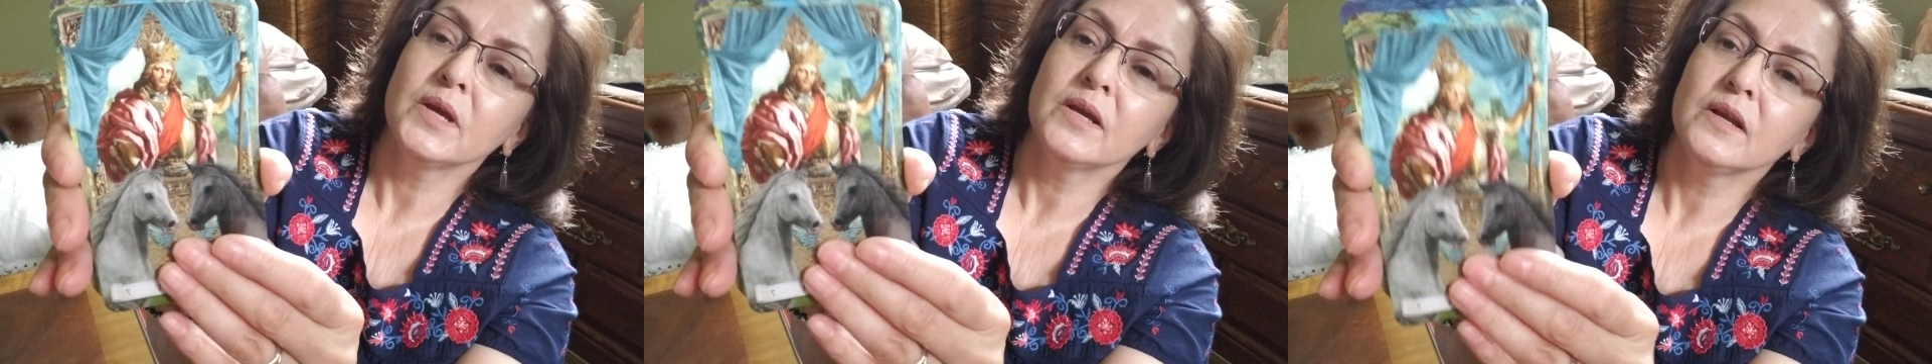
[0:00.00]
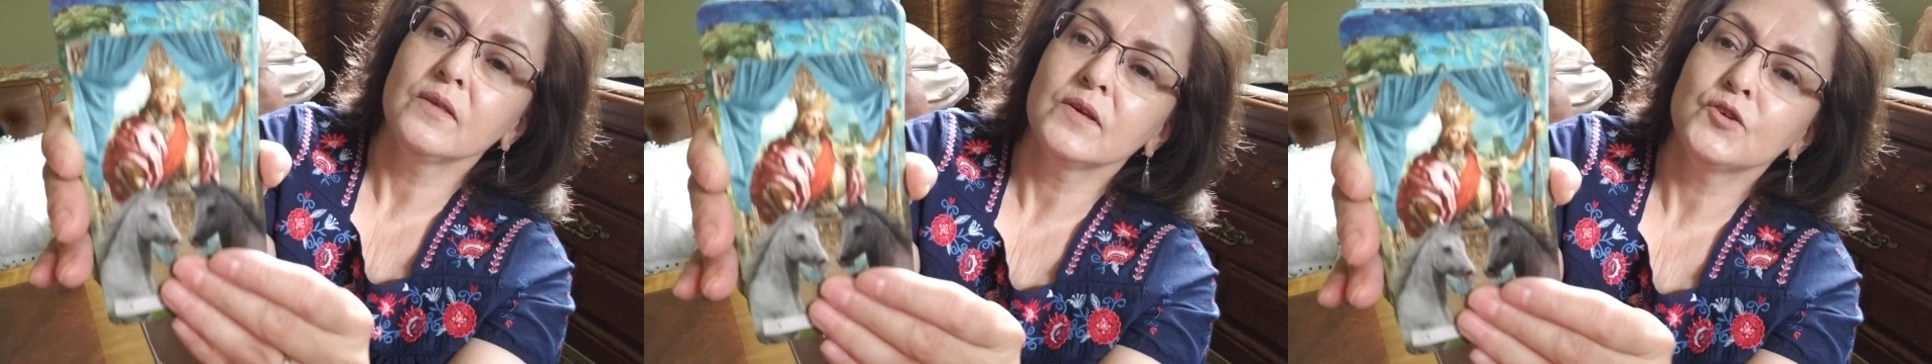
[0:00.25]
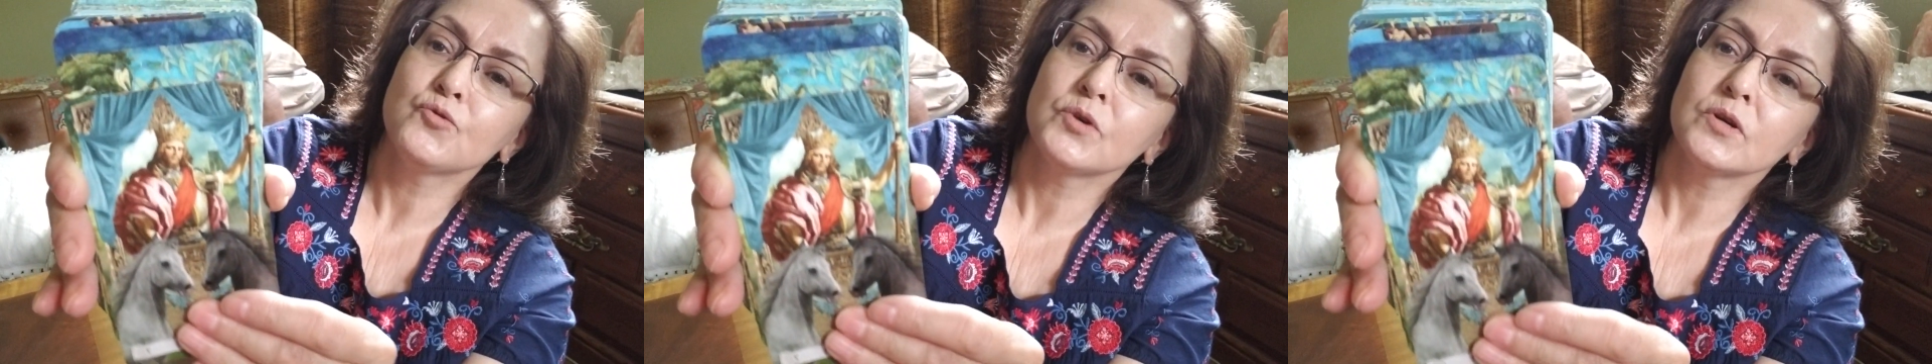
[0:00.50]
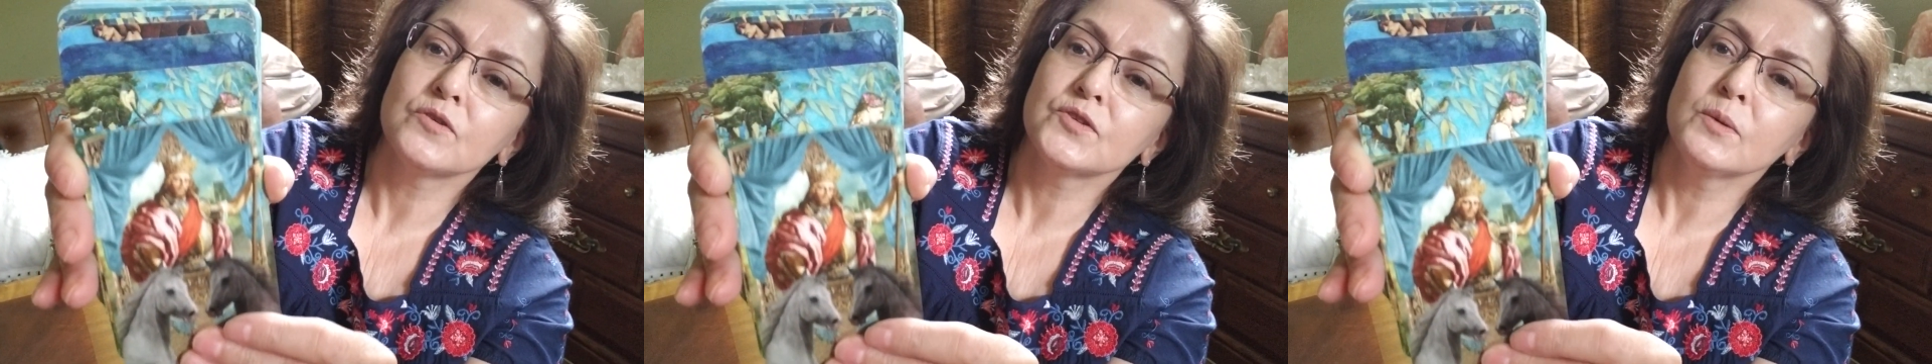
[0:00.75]
I know they
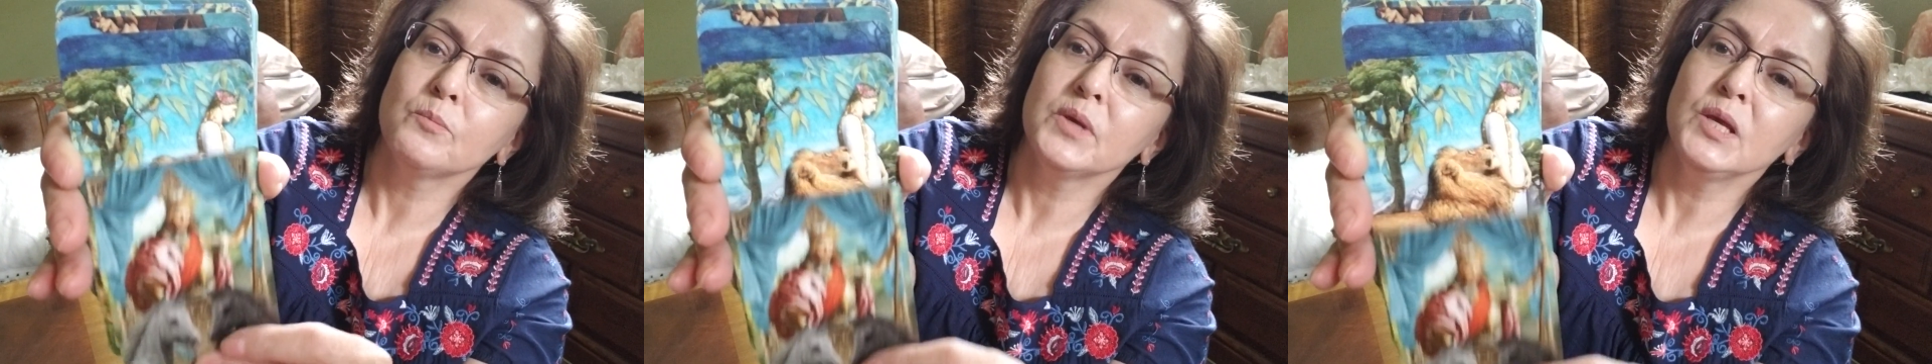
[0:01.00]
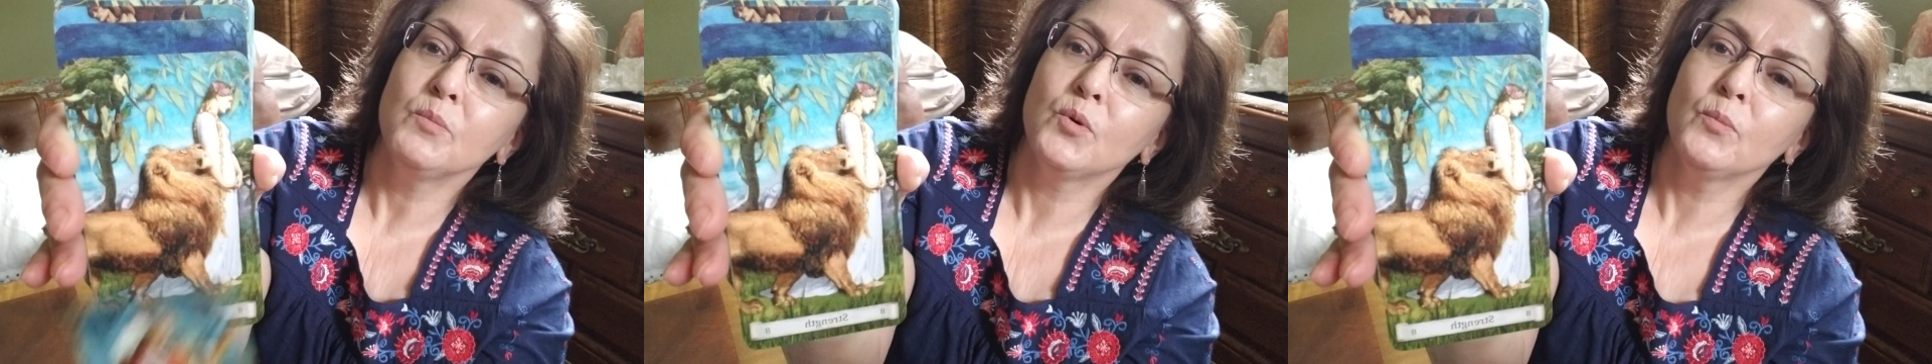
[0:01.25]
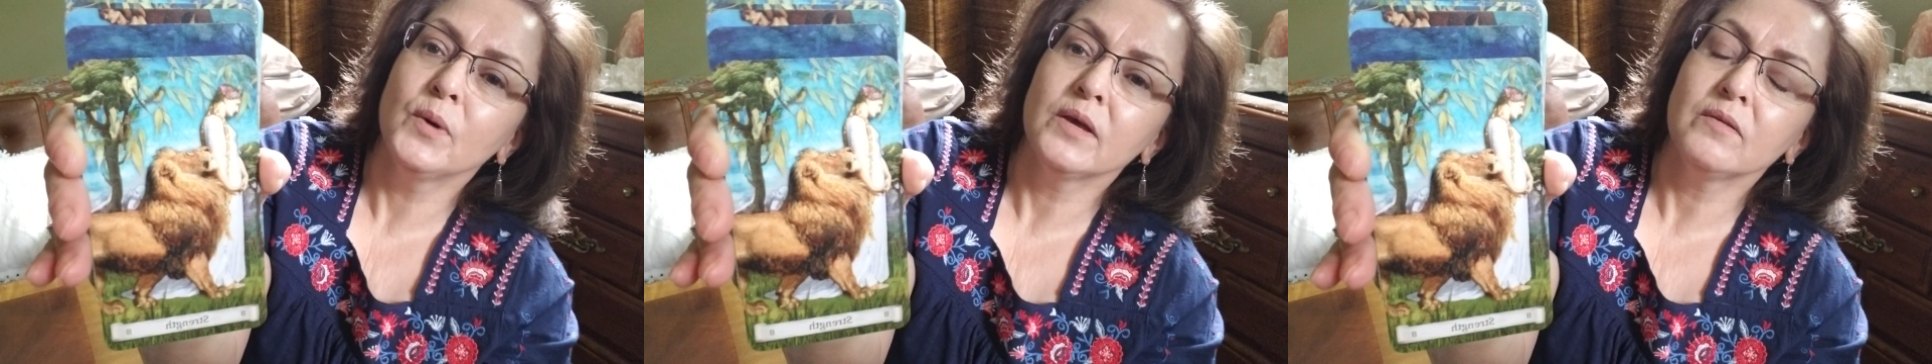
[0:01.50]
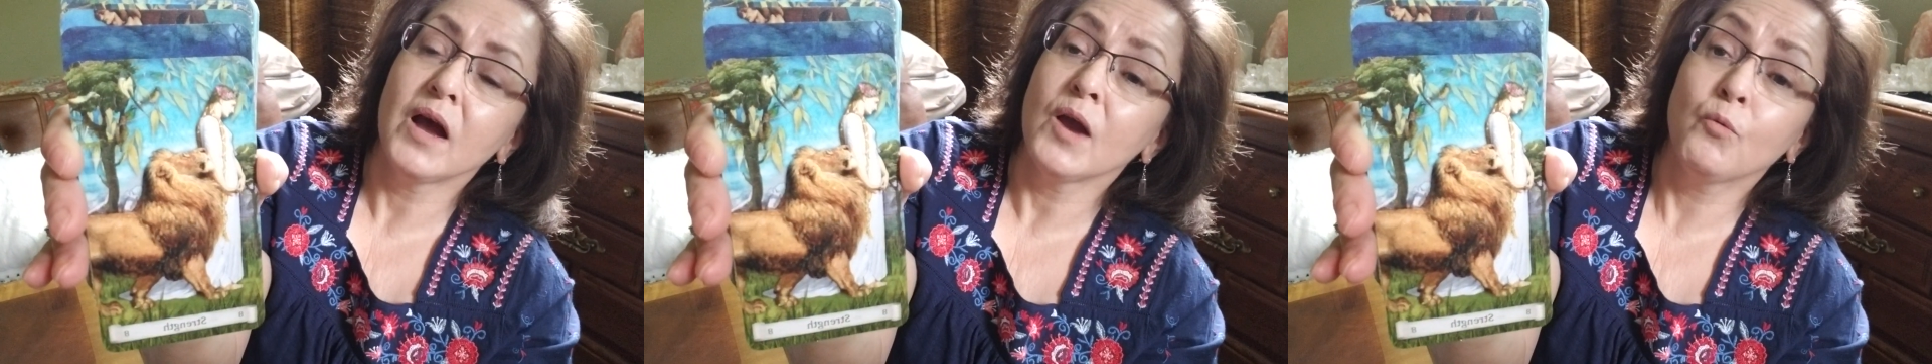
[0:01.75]
trigger some people, but
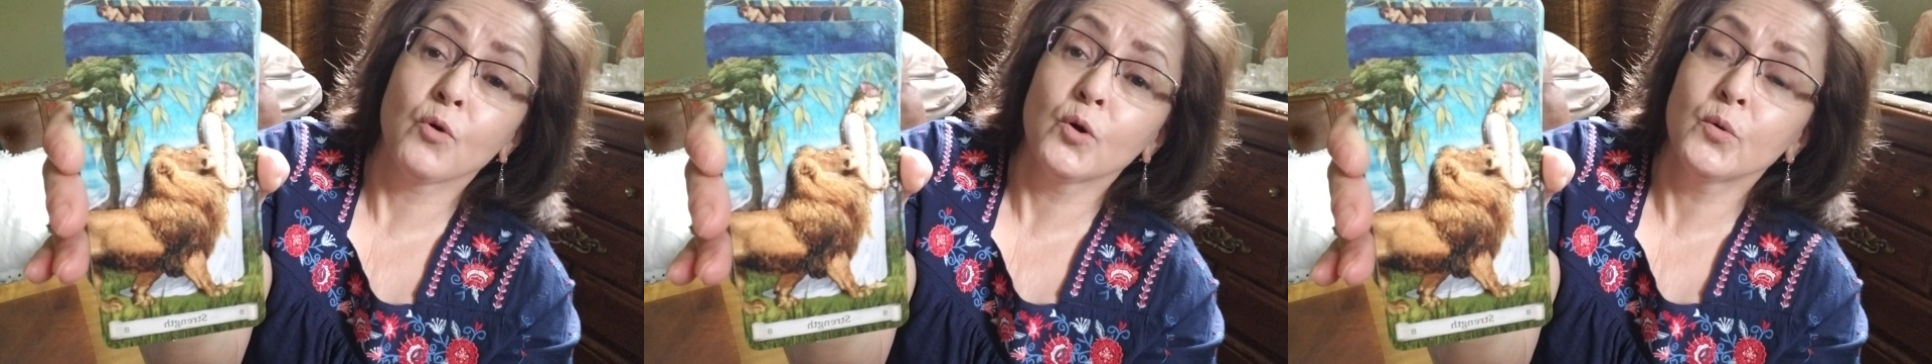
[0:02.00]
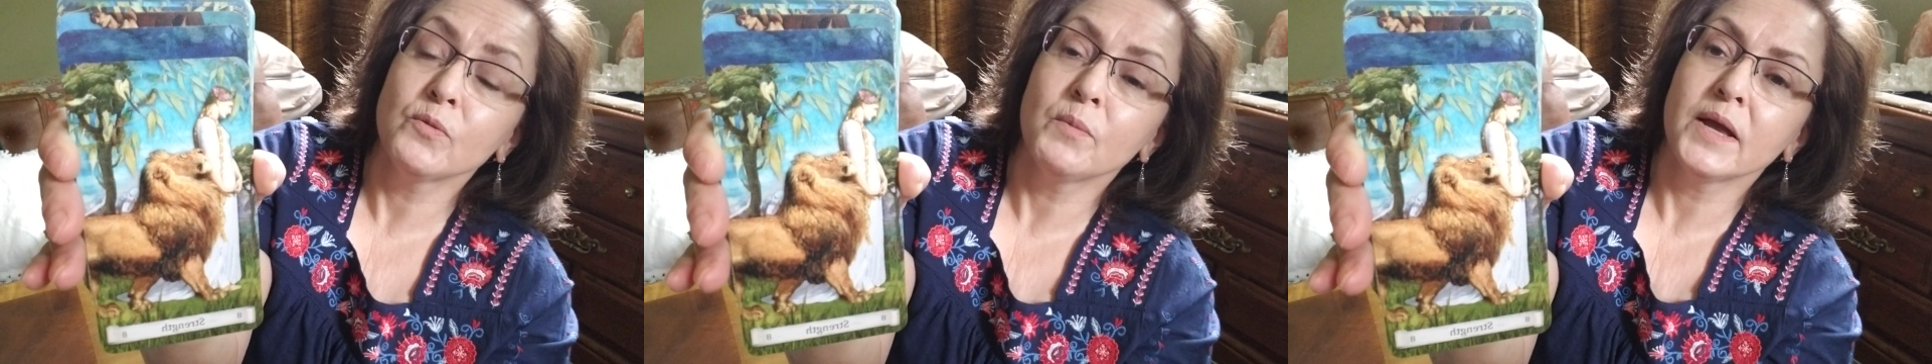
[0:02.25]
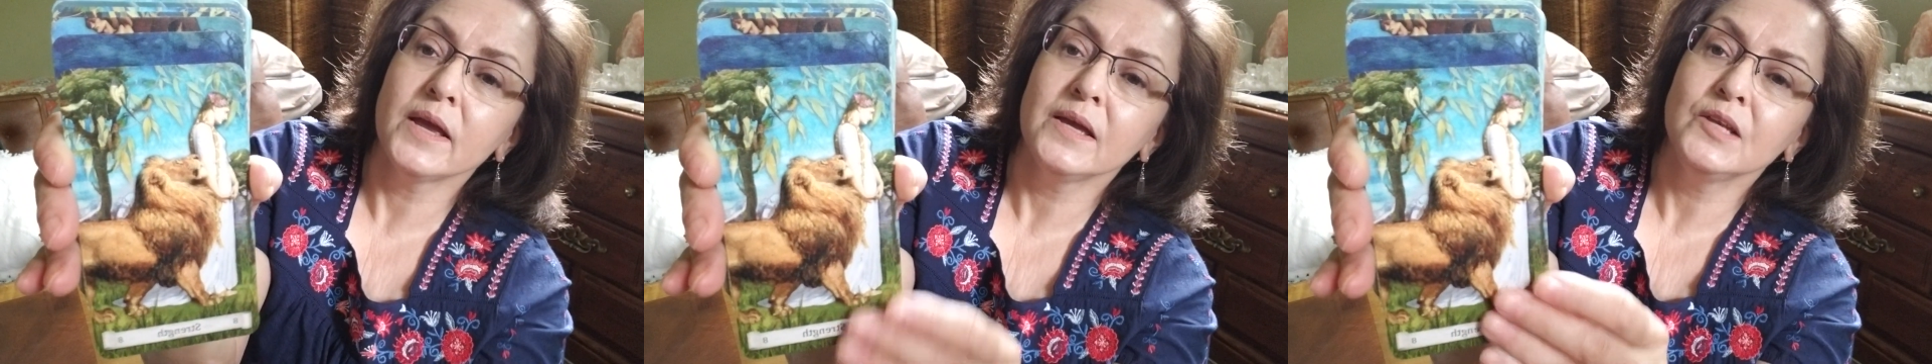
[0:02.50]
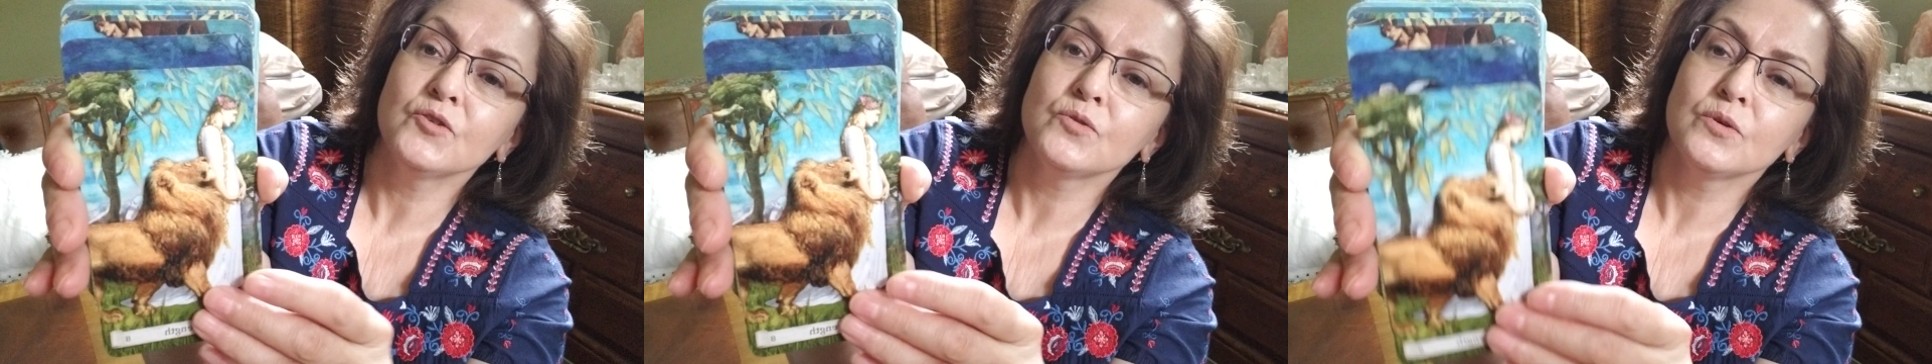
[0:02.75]
I work with my
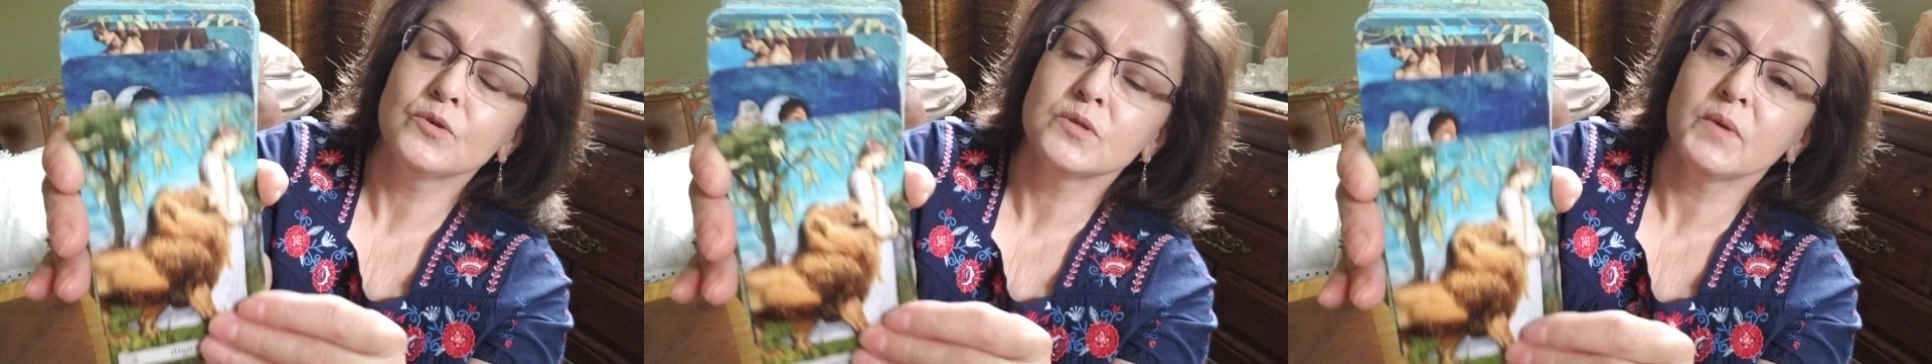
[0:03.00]
angels,